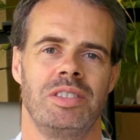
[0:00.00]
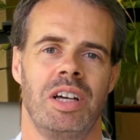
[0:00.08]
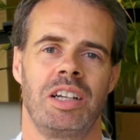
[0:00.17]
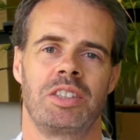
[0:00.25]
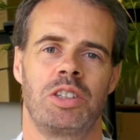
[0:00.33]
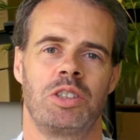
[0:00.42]

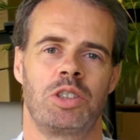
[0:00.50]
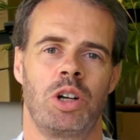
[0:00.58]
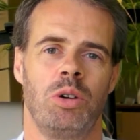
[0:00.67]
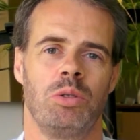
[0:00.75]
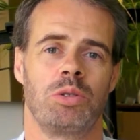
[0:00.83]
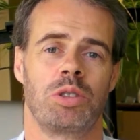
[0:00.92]
and
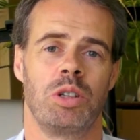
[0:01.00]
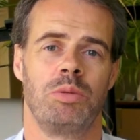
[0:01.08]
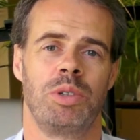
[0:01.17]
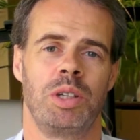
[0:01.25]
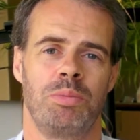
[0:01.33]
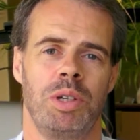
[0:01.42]
control so
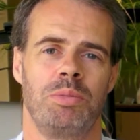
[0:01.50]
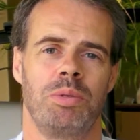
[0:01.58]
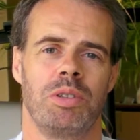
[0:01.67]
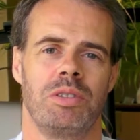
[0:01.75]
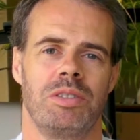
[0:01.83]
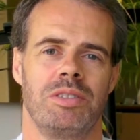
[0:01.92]
many people.